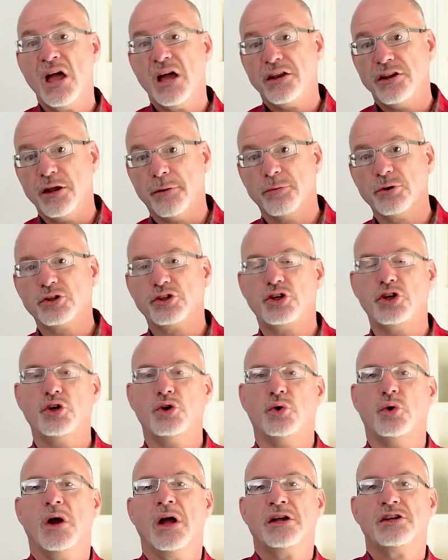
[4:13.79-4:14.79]
Number
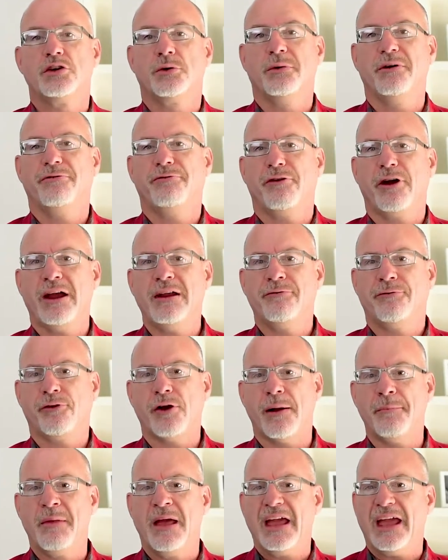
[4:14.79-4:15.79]
two, to refrain
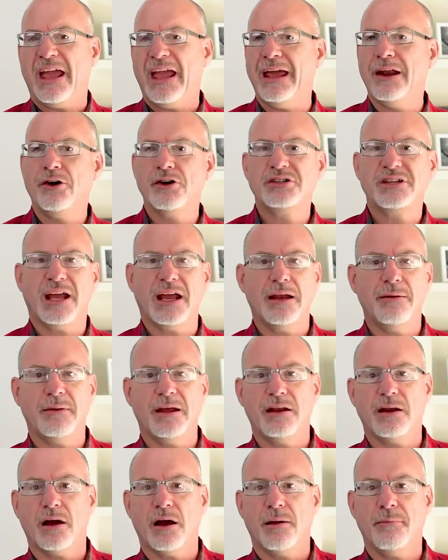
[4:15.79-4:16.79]
from
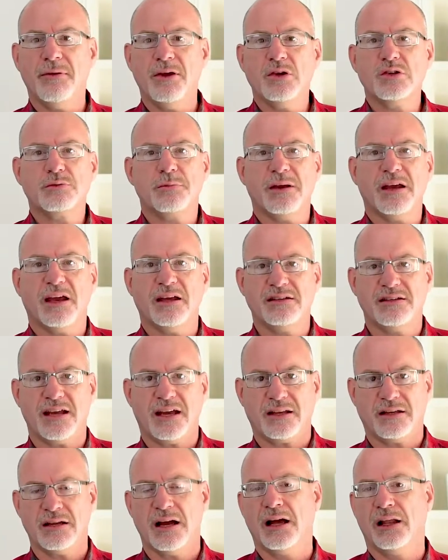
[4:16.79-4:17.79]
entertainment, amusement, and
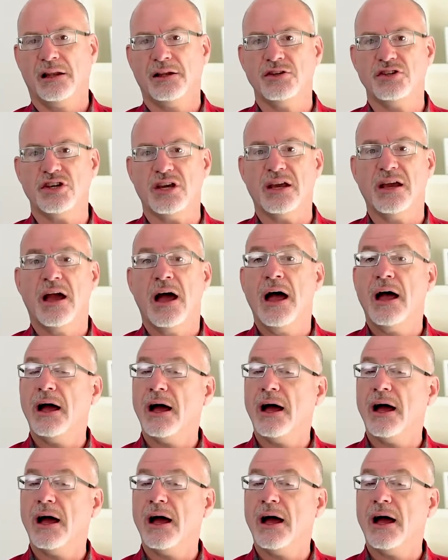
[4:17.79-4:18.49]
technology.